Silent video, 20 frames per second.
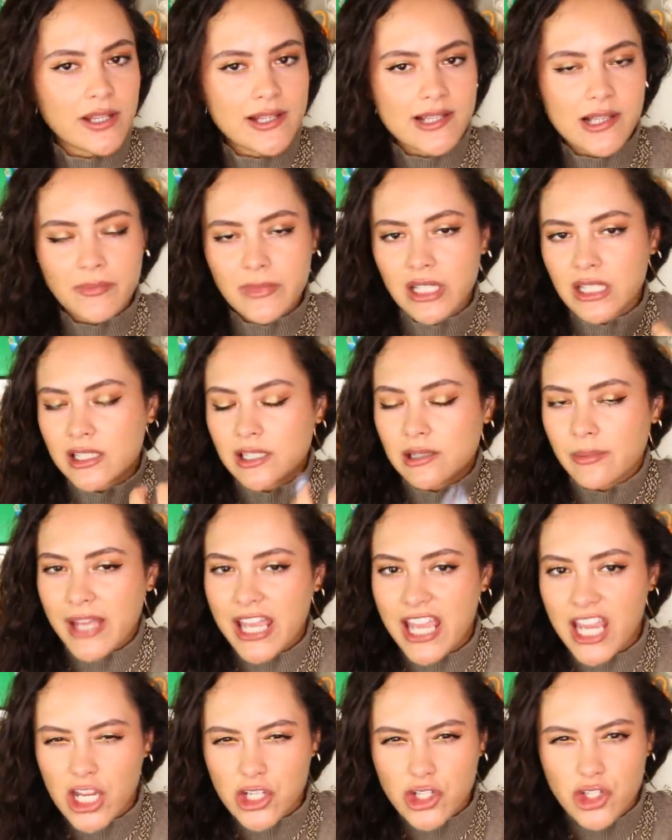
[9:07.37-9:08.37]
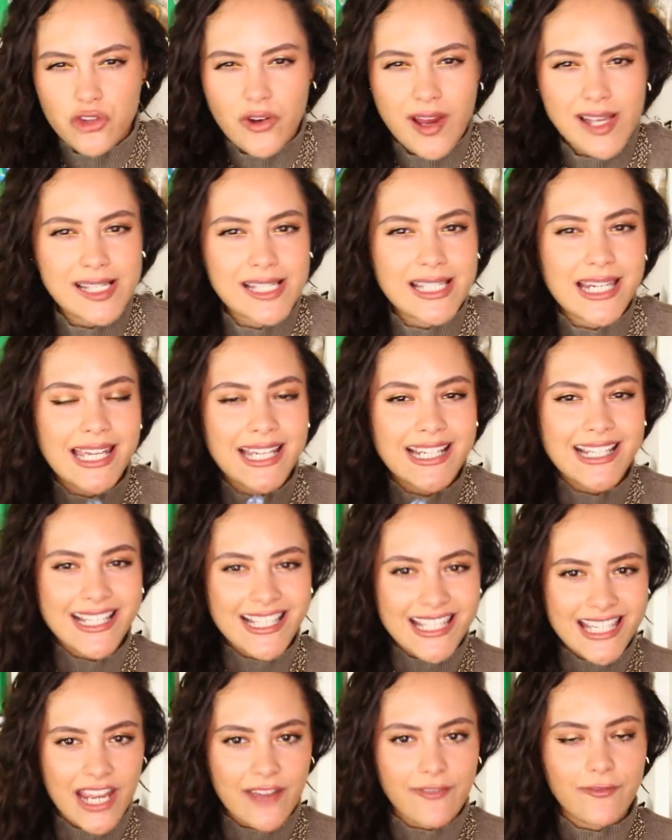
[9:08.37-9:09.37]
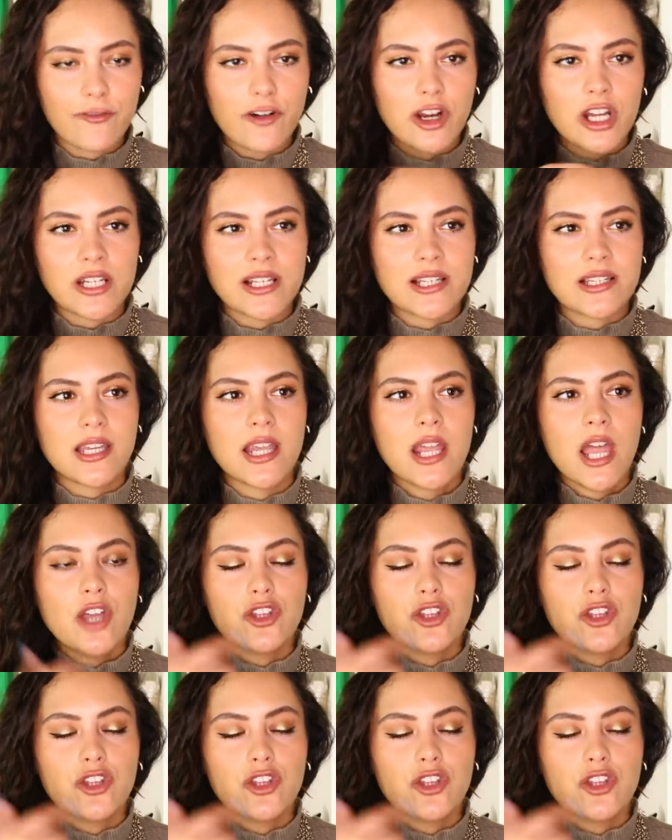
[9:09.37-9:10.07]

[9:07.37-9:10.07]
something a little bit interesting and different.